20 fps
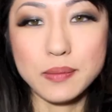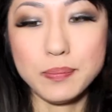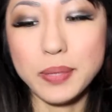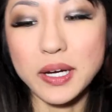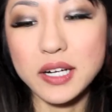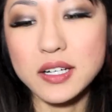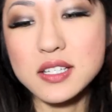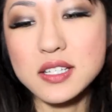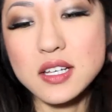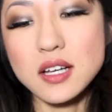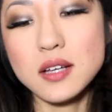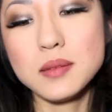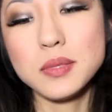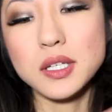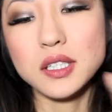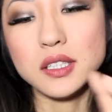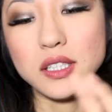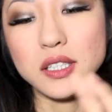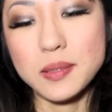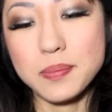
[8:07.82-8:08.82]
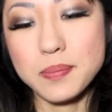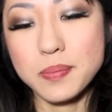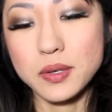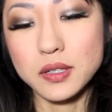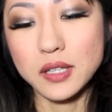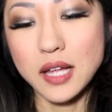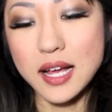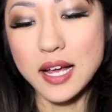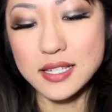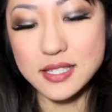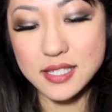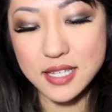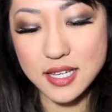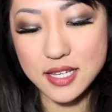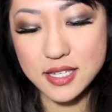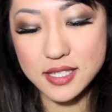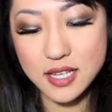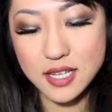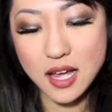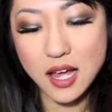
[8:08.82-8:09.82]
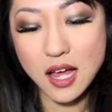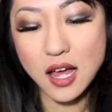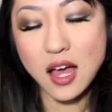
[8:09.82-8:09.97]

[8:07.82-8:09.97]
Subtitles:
The Buxom Lip Glosses.